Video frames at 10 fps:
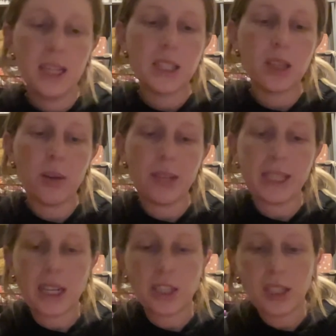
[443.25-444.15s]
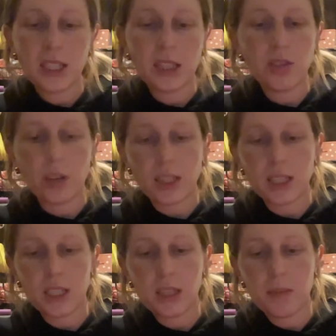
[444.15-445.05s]
So it's actually
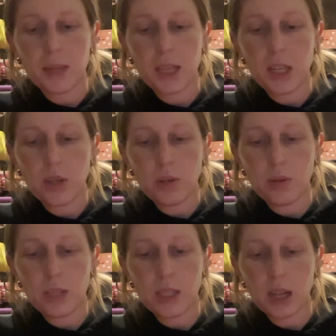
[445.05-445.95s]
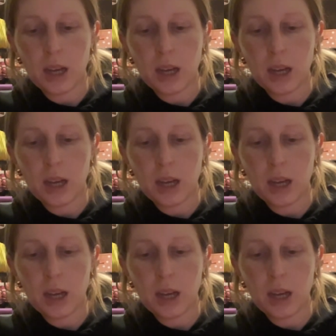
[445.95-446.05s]
instructed to be used,